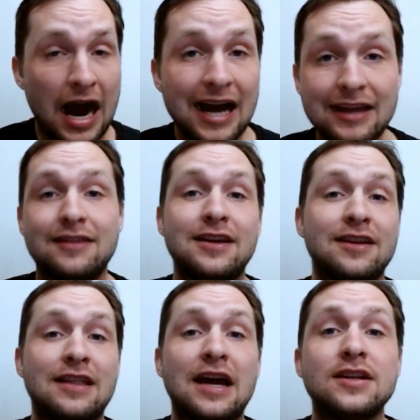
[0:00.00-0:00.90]
I
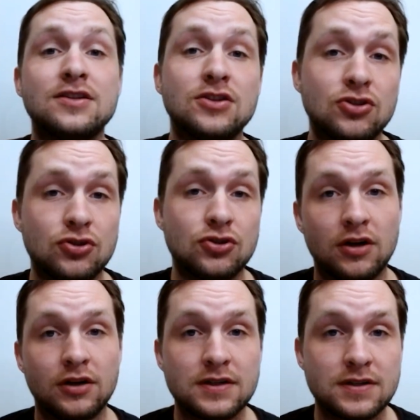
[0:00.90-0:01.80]
think that it's the
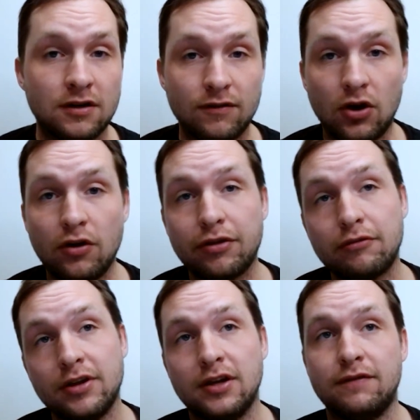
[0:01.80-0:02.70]
strongest of all
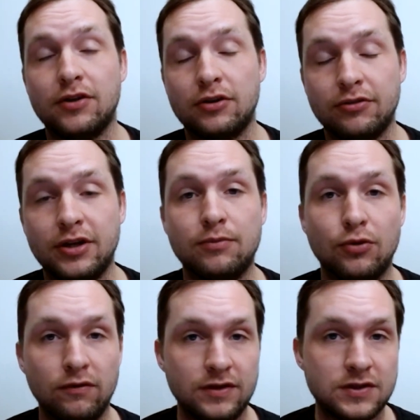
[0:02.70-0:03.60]
3 of the Creed
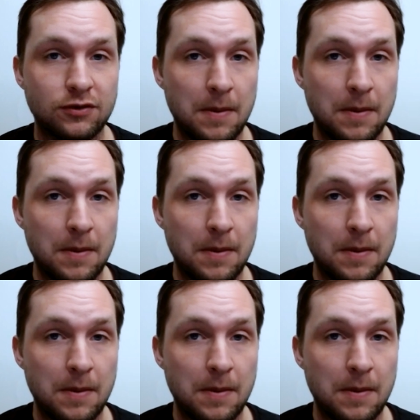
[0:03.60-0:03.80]
movies.